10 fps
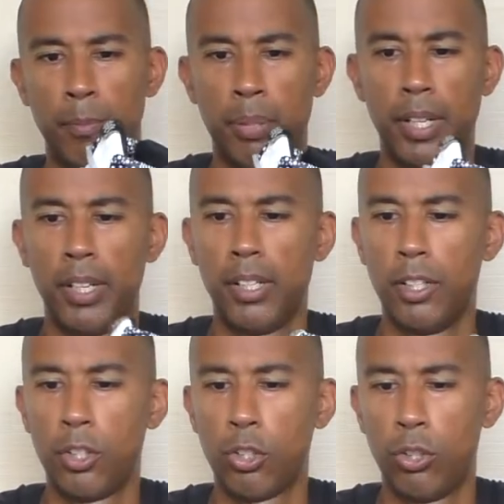Playing in
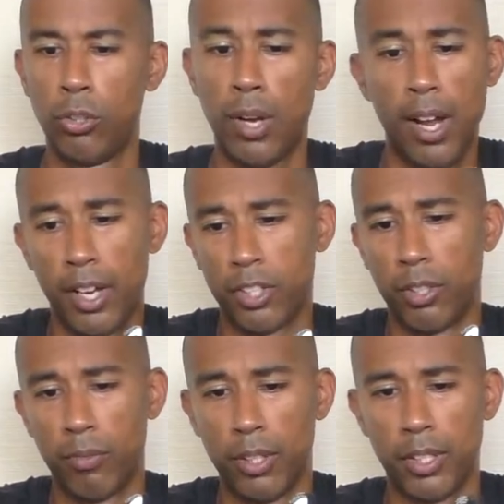this shoe, I
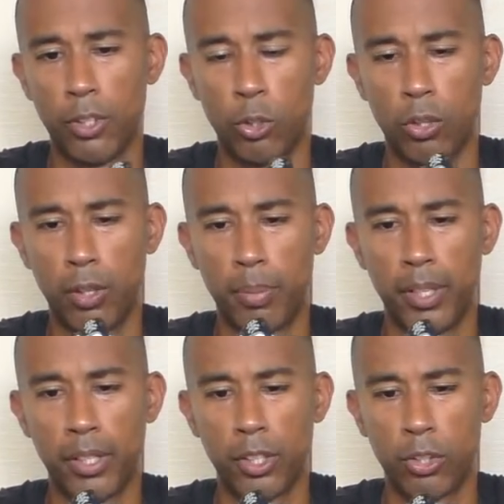actually really enjoyed
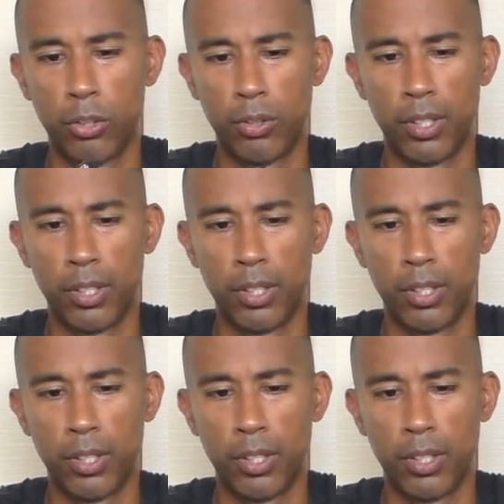playing in this shoe.